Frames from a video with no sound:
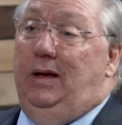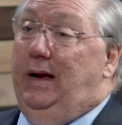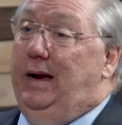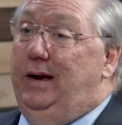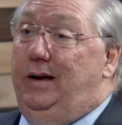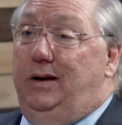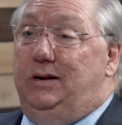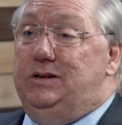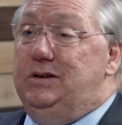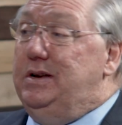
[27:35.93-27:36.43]
He
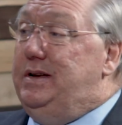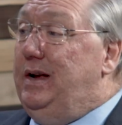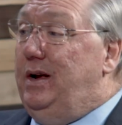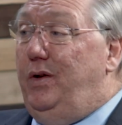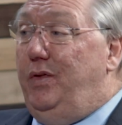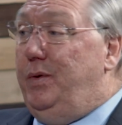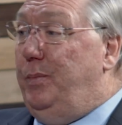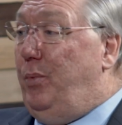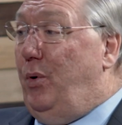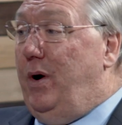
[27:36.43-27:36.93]
doesn't
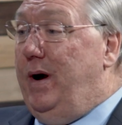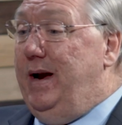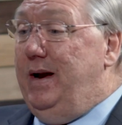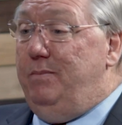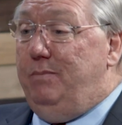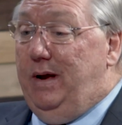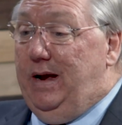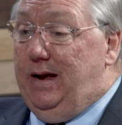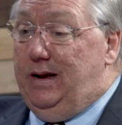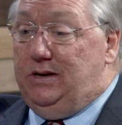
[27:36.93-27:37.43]
tell the
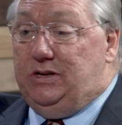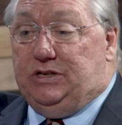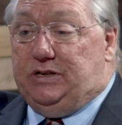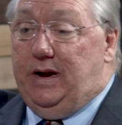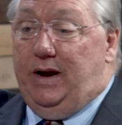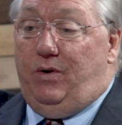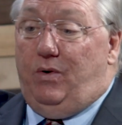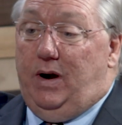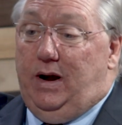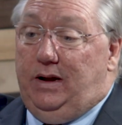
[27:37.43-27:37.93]
praying man,
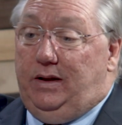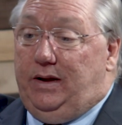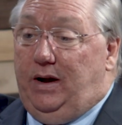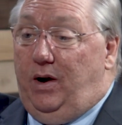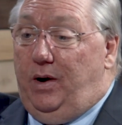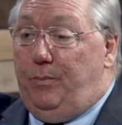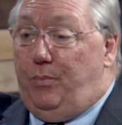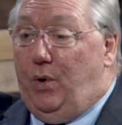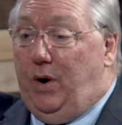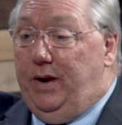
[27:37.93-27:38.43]
stay right
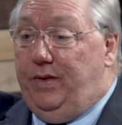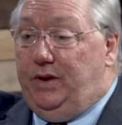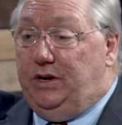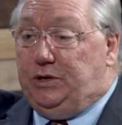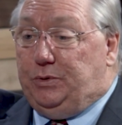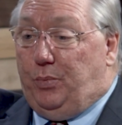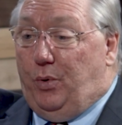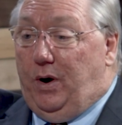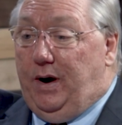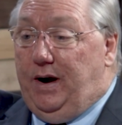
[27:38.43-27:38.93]
there and pray
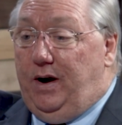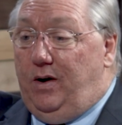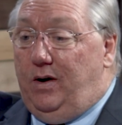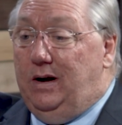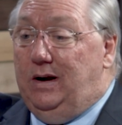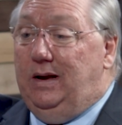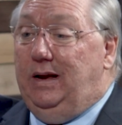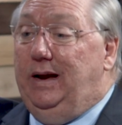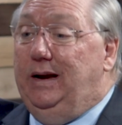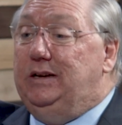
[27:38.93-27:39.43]
this prayer.
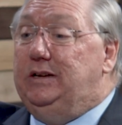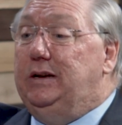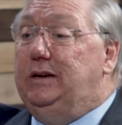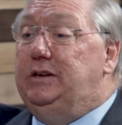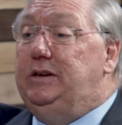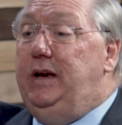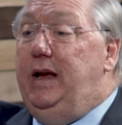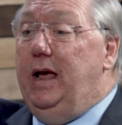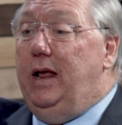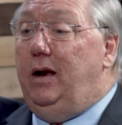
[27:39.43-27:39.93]
He
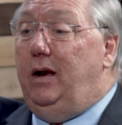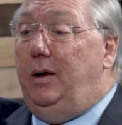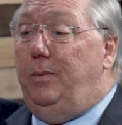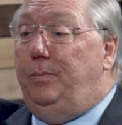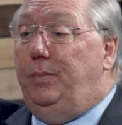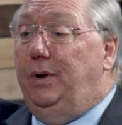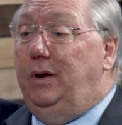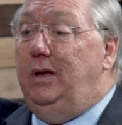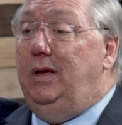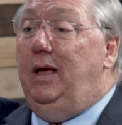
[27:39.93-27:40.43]
says, get up
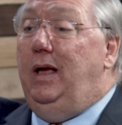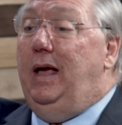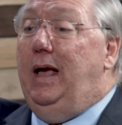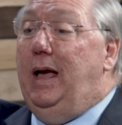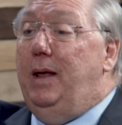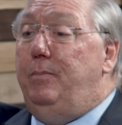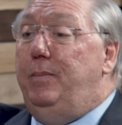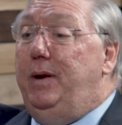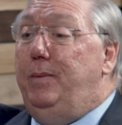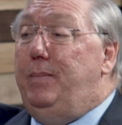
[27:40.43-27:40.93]

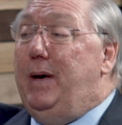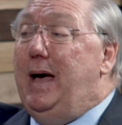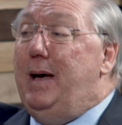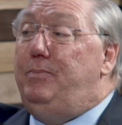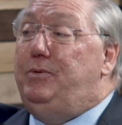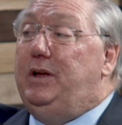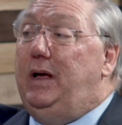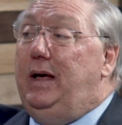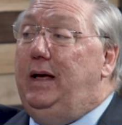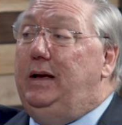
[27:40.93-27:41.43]
and be
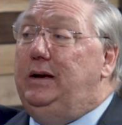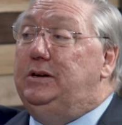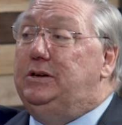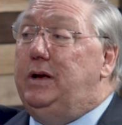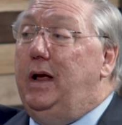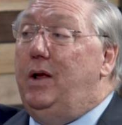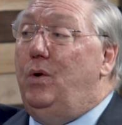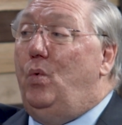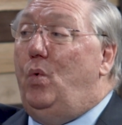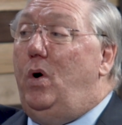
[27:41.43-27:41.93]
baptized
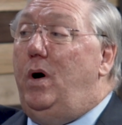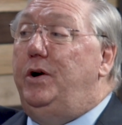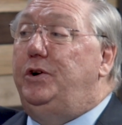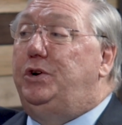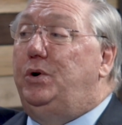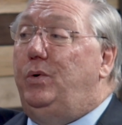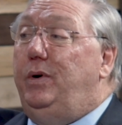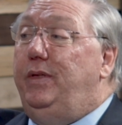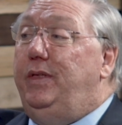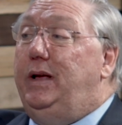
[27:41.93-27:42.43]
and
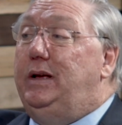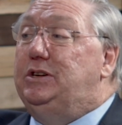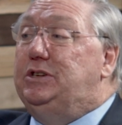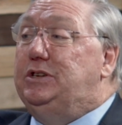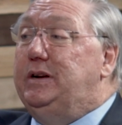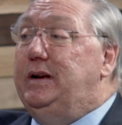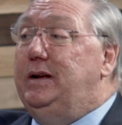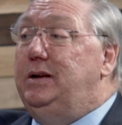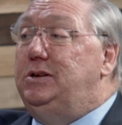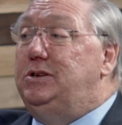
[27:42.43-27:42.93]
wash away thy
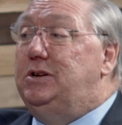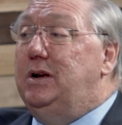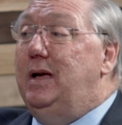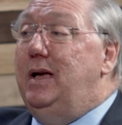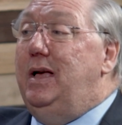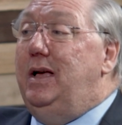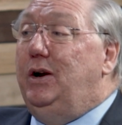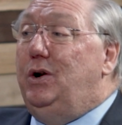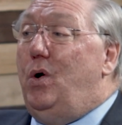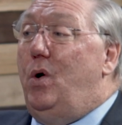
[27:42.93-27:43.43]
sins,
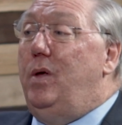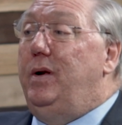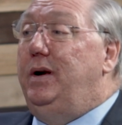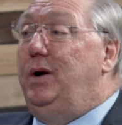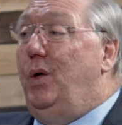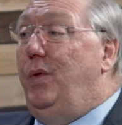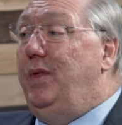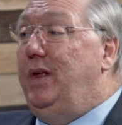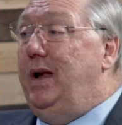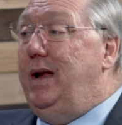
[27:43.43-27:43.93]
calling
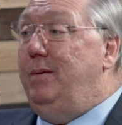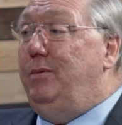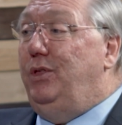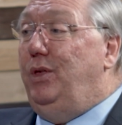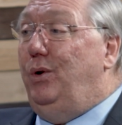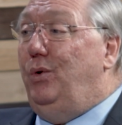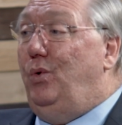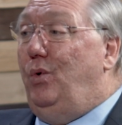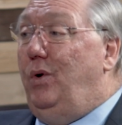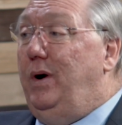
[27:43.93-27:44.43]
on the name of
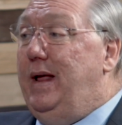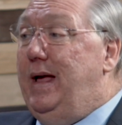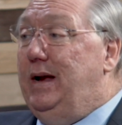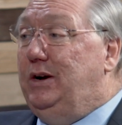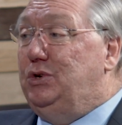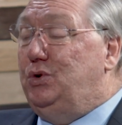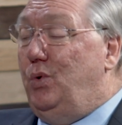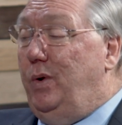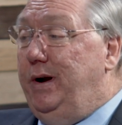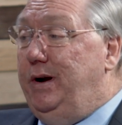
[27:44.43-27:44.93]
the Lord.
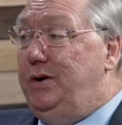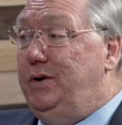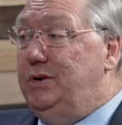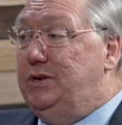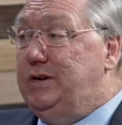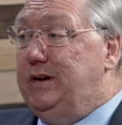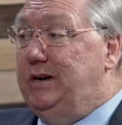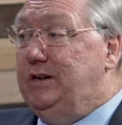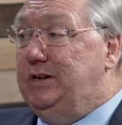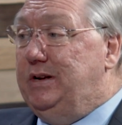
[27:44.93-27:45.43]
Acts
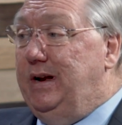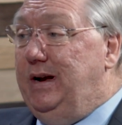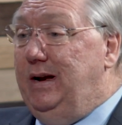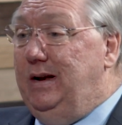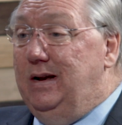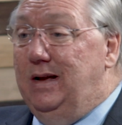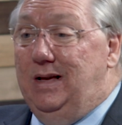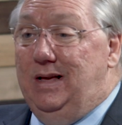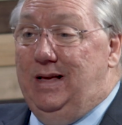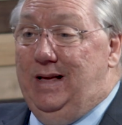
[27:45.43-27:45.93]

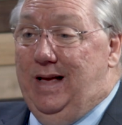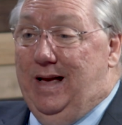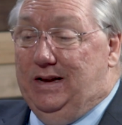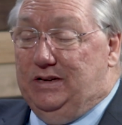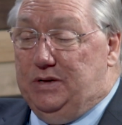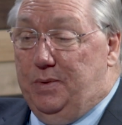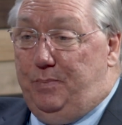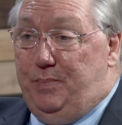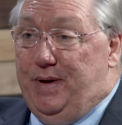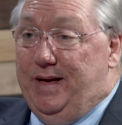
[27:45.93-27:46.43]
22:16.
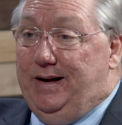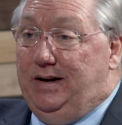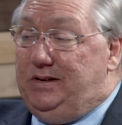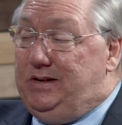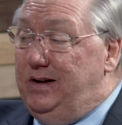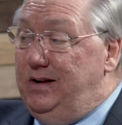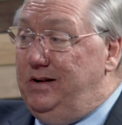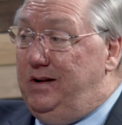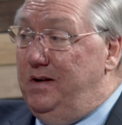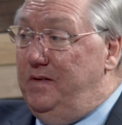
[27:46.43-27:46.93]
As a
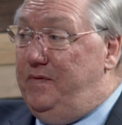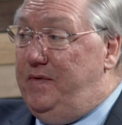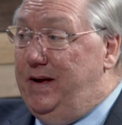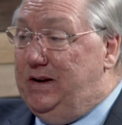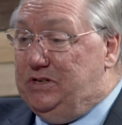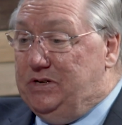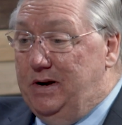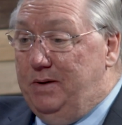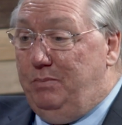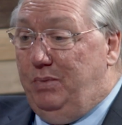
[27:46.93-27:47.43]
penitent,
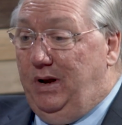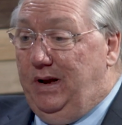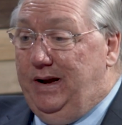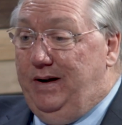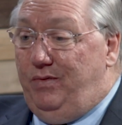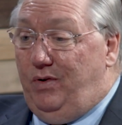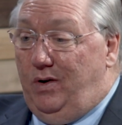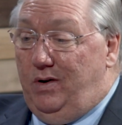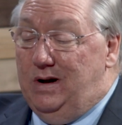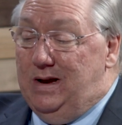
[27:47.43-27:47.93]
confessing
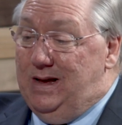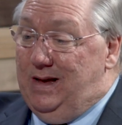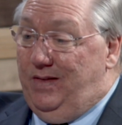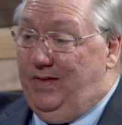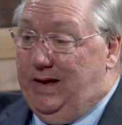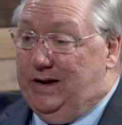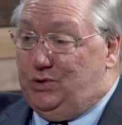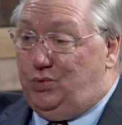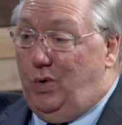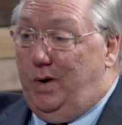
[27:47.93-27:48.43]
believer,
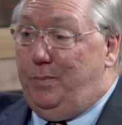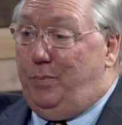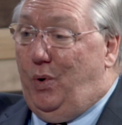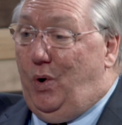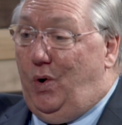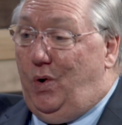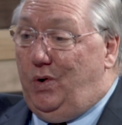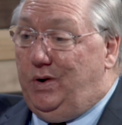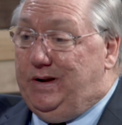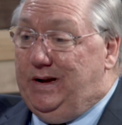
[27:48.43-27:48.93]
that's what
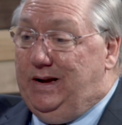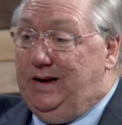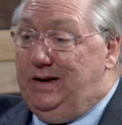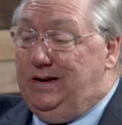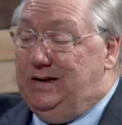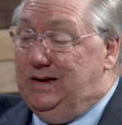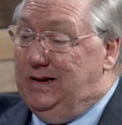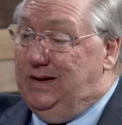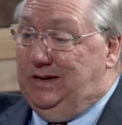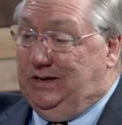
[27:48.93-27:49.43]
Paul
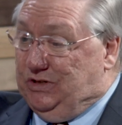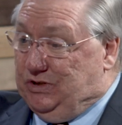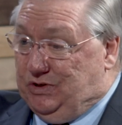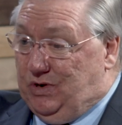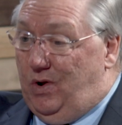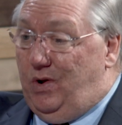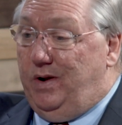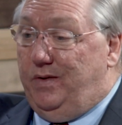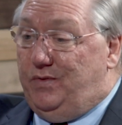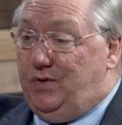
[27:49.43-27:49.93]
did.
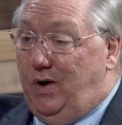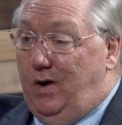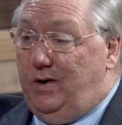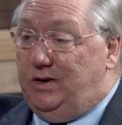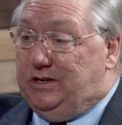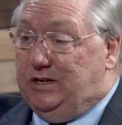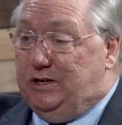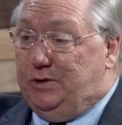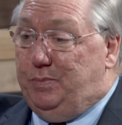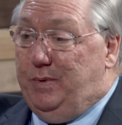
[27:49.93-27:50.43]
Saul of
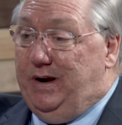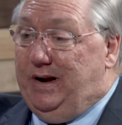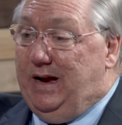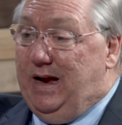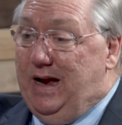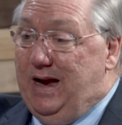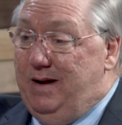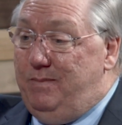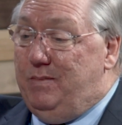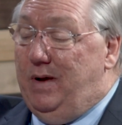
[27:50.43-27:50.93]
Tarsus
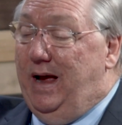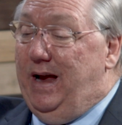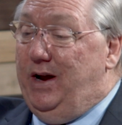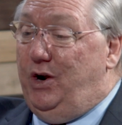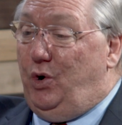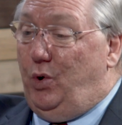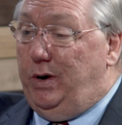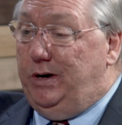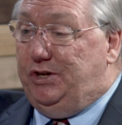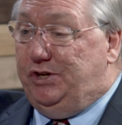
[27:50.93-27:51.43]
became a
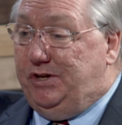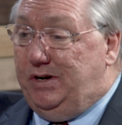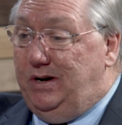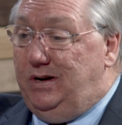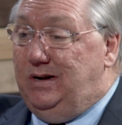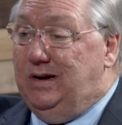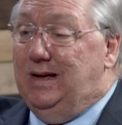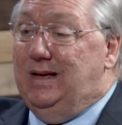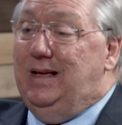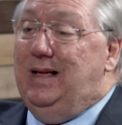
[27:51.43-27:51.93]

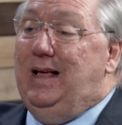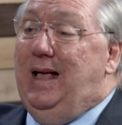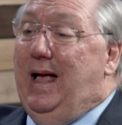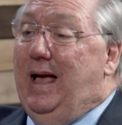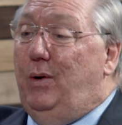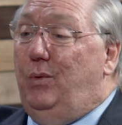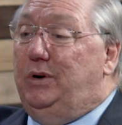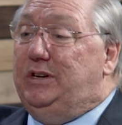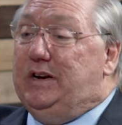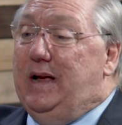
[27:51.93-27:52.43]
Christian
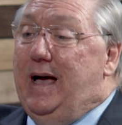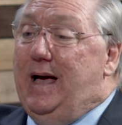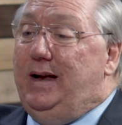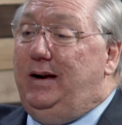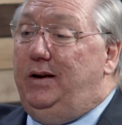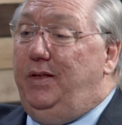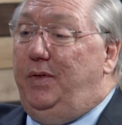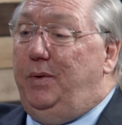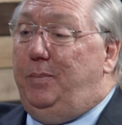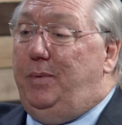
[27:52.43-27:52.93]
and was
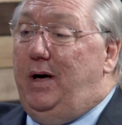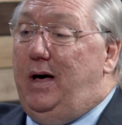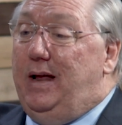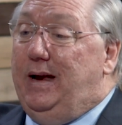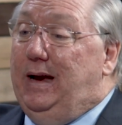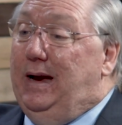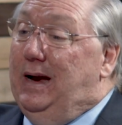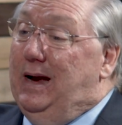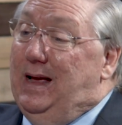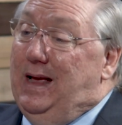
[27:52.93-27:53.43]
added to the
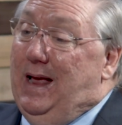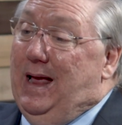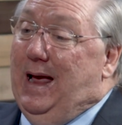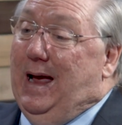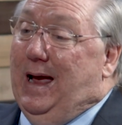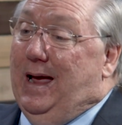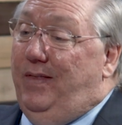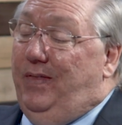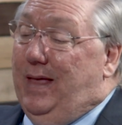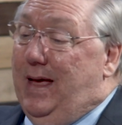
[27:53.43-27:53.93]
body.
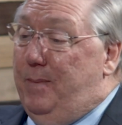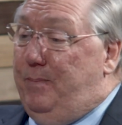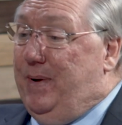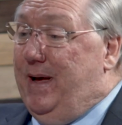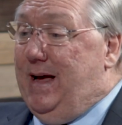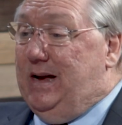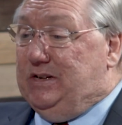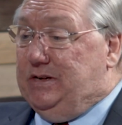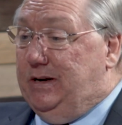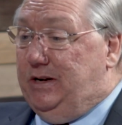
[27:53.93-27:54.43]
And that
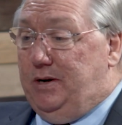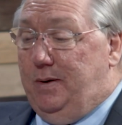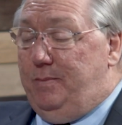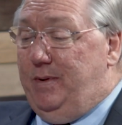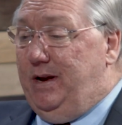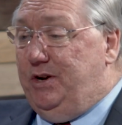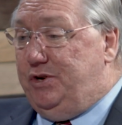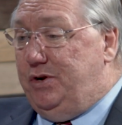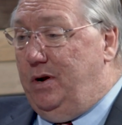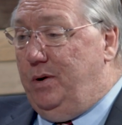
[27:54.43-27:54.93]
passage I
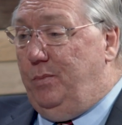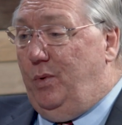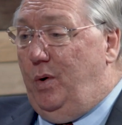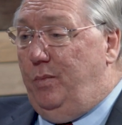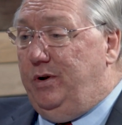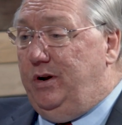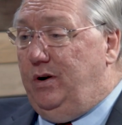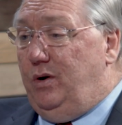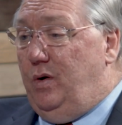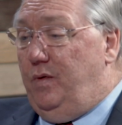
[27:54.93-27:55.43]
mentioned a
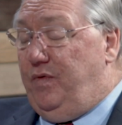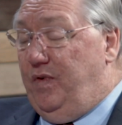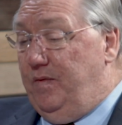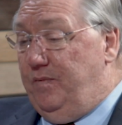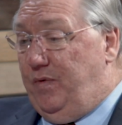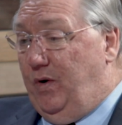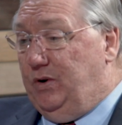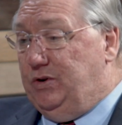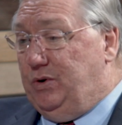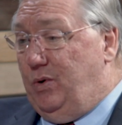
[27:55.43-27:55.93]
moment ago from
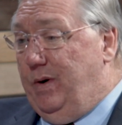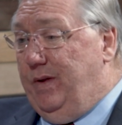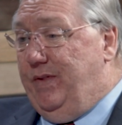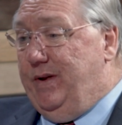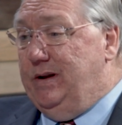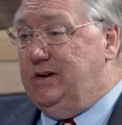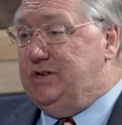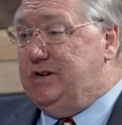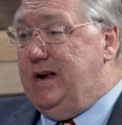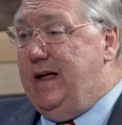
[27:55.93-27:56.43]
1
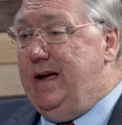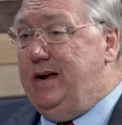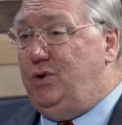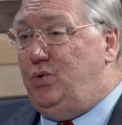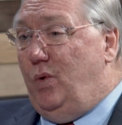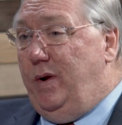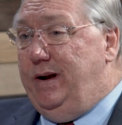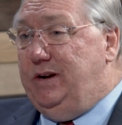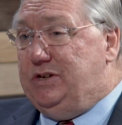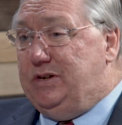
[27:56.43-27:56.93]
Corinthians
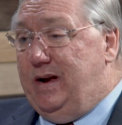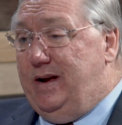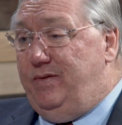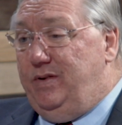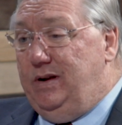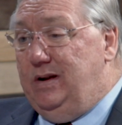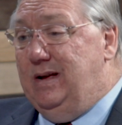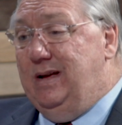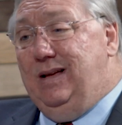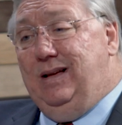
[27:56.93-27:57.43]

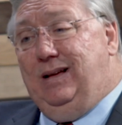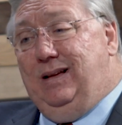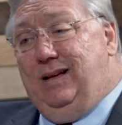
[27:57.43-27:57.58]
9:27.